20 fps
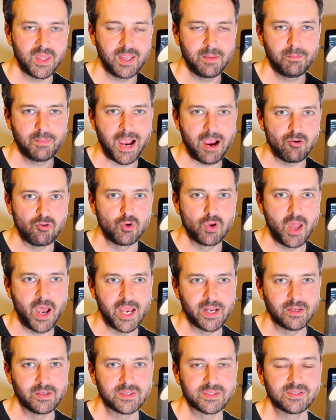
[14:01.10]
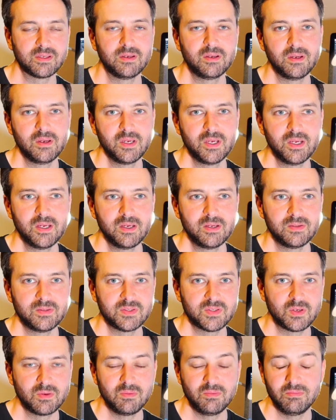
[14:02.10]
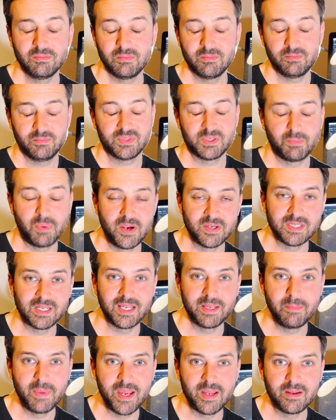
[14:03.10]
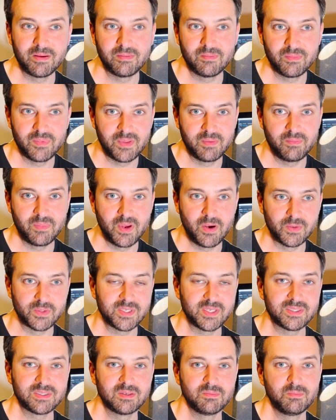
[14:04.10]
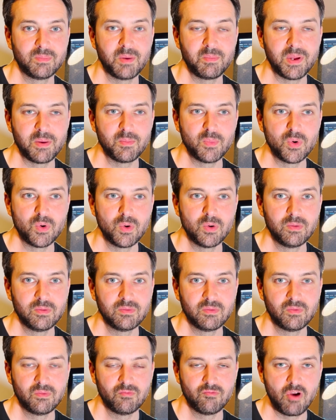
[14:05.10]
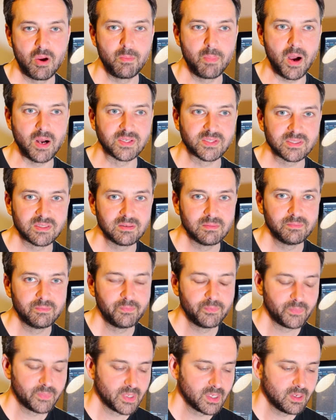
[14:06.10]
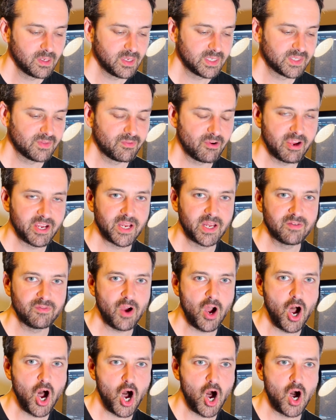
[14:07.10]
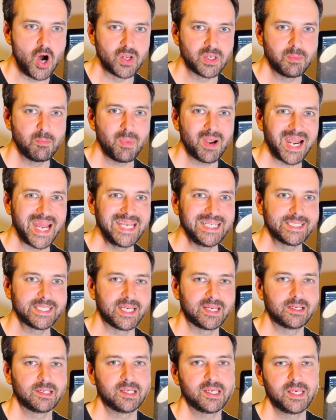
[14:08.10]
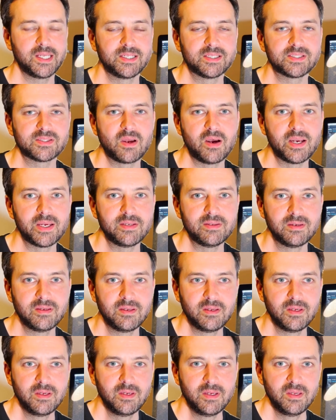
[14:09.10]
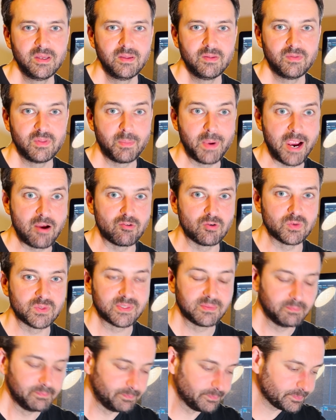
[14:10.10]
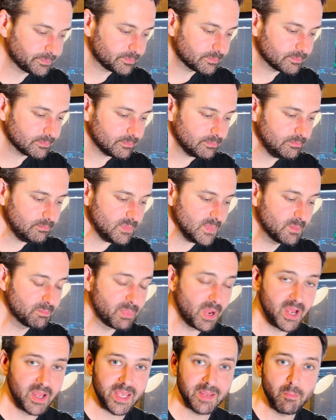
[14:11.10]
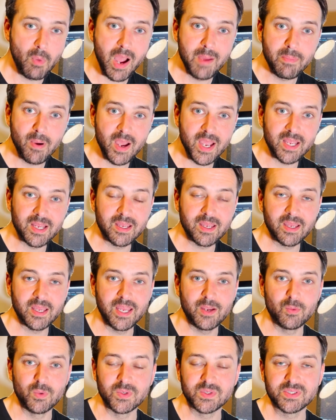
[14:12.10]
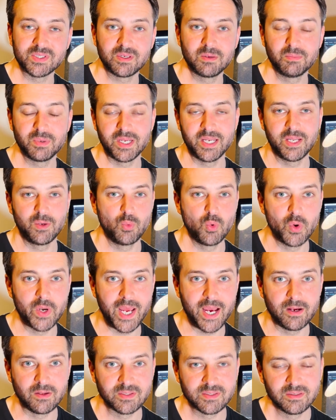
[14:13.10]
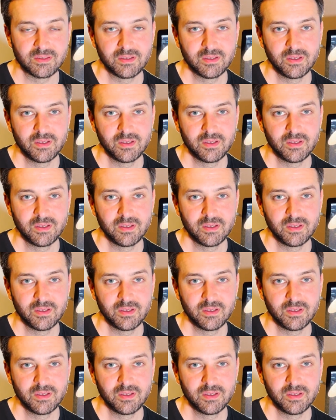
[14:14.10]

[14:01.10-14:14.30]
the barrel liners to supposedly make the whole system a bit more robust. It's a very kind of hard plating inside the barrels. But in my bike, it was completely worn out.